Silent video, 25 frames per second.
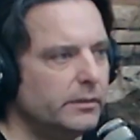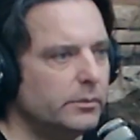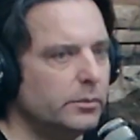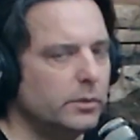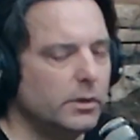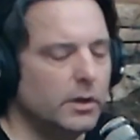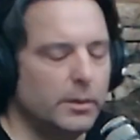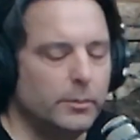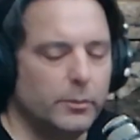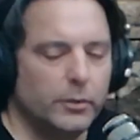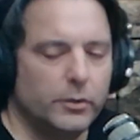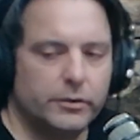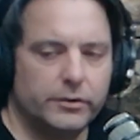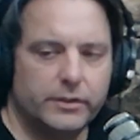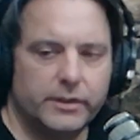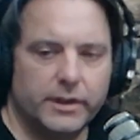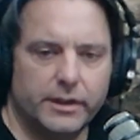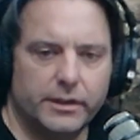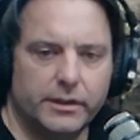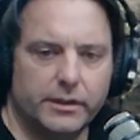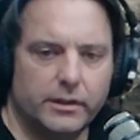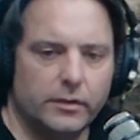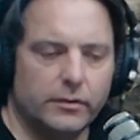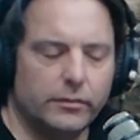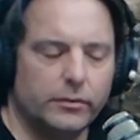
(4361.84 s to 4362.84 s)
minutes. We're almost
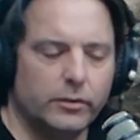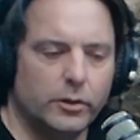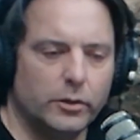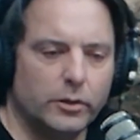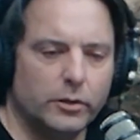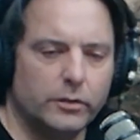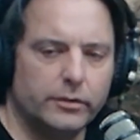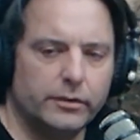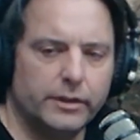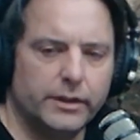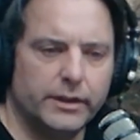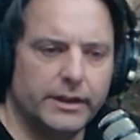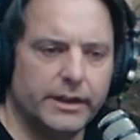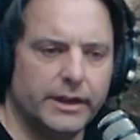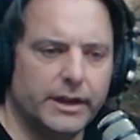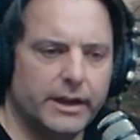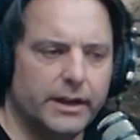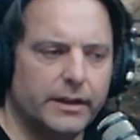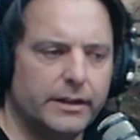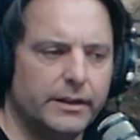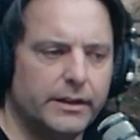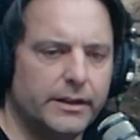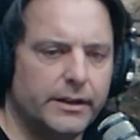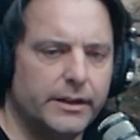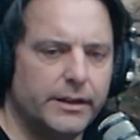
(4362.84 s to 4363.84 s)
done here, folks. The
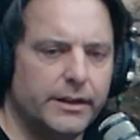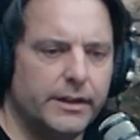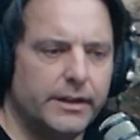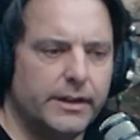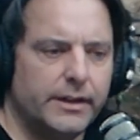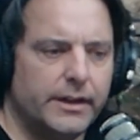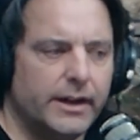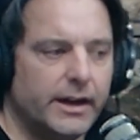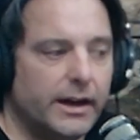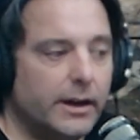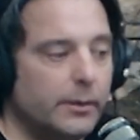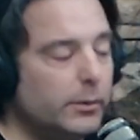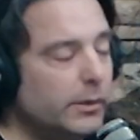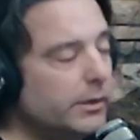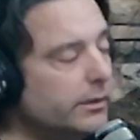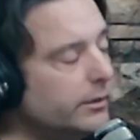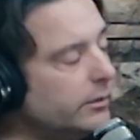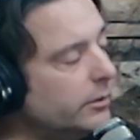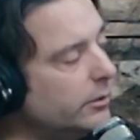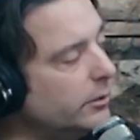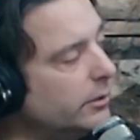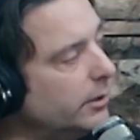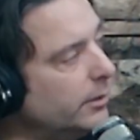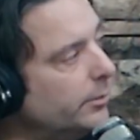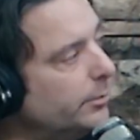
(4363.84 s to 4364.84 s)
uh, I
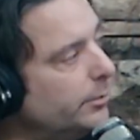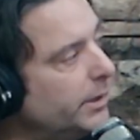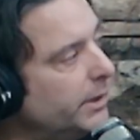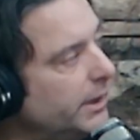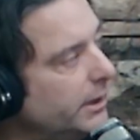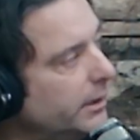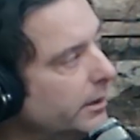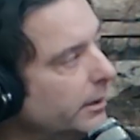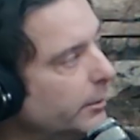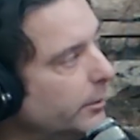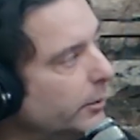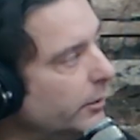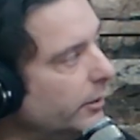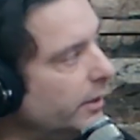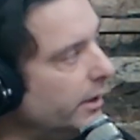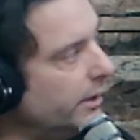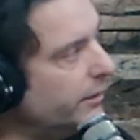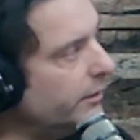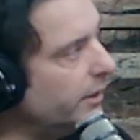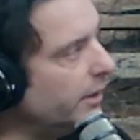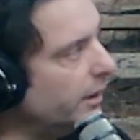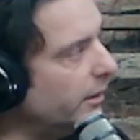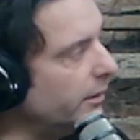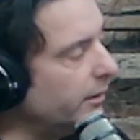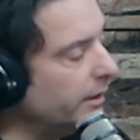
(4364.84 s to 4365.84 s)
went to a
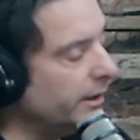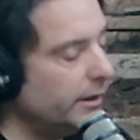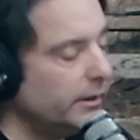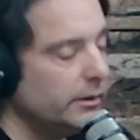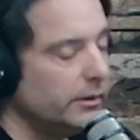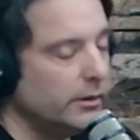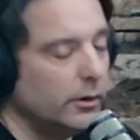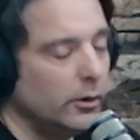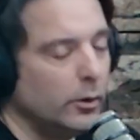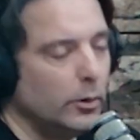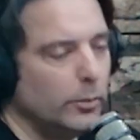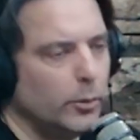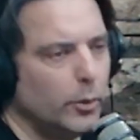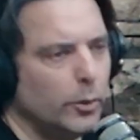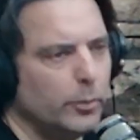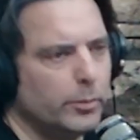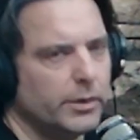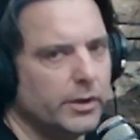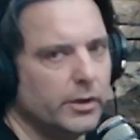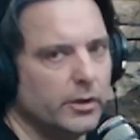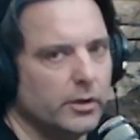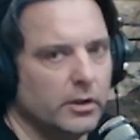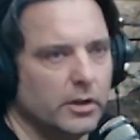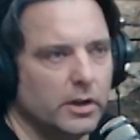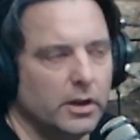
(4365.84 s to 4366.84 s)
PWHL, the home
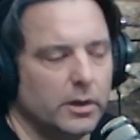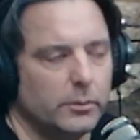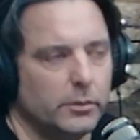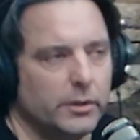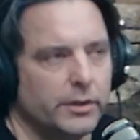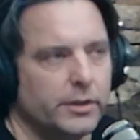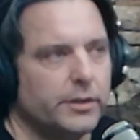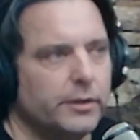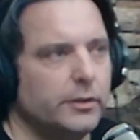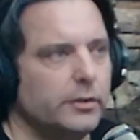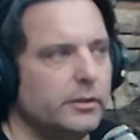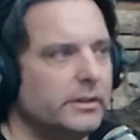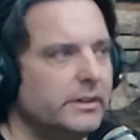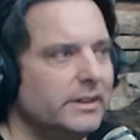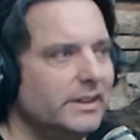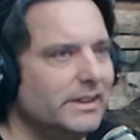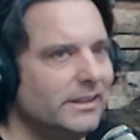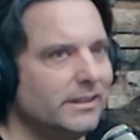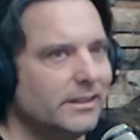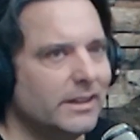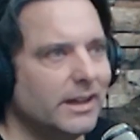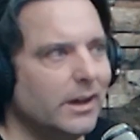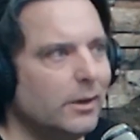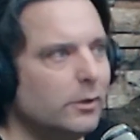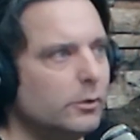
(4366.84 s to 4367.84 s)
opener, along with
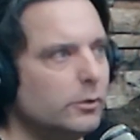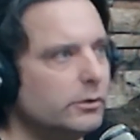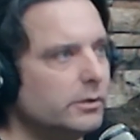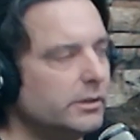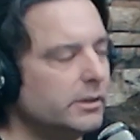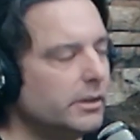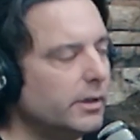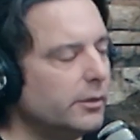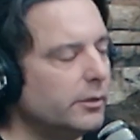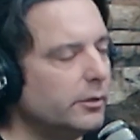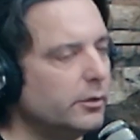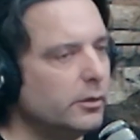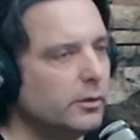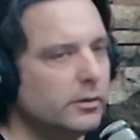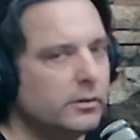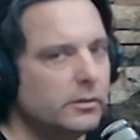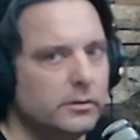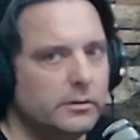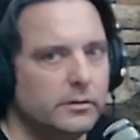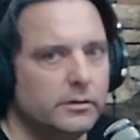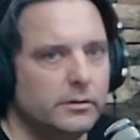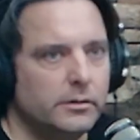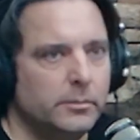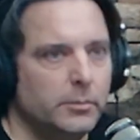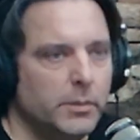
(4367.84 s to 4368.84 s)
13,000 other
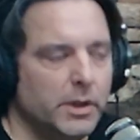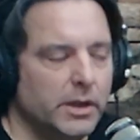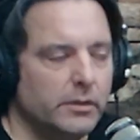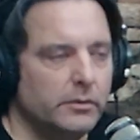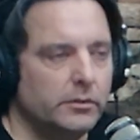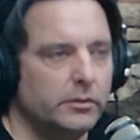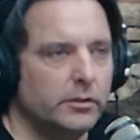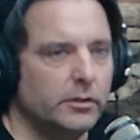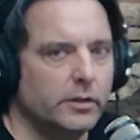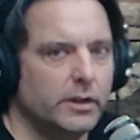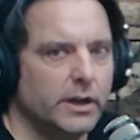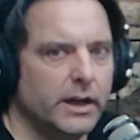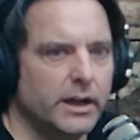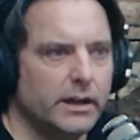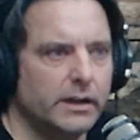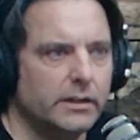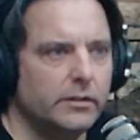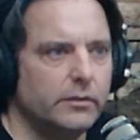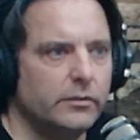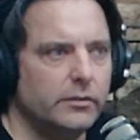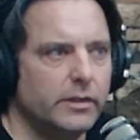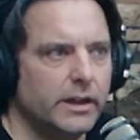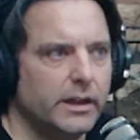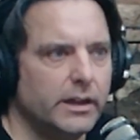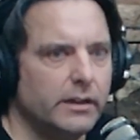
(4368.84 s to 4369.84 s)
Minnesota
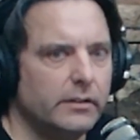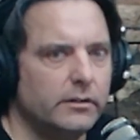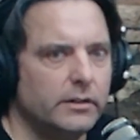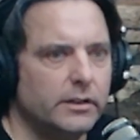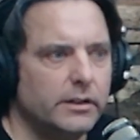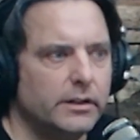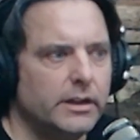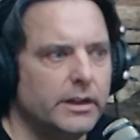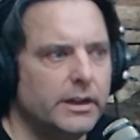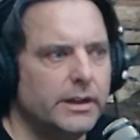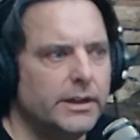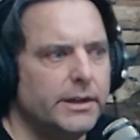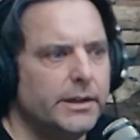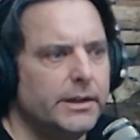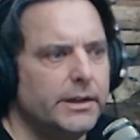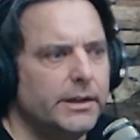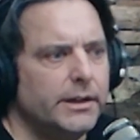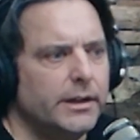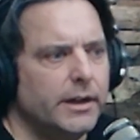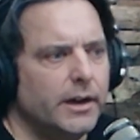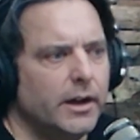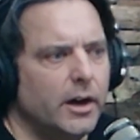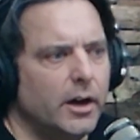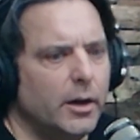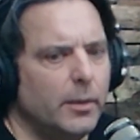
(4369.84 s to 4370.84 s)
hockey fans. And
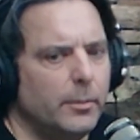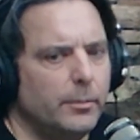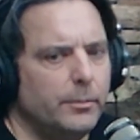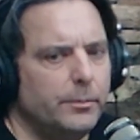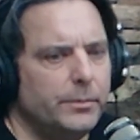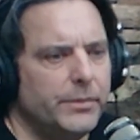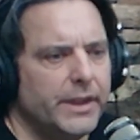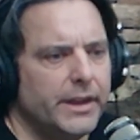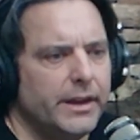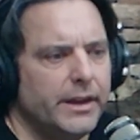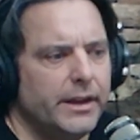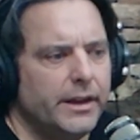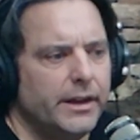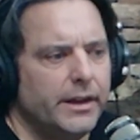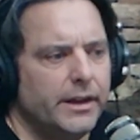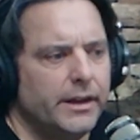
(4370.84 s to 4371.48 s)
um,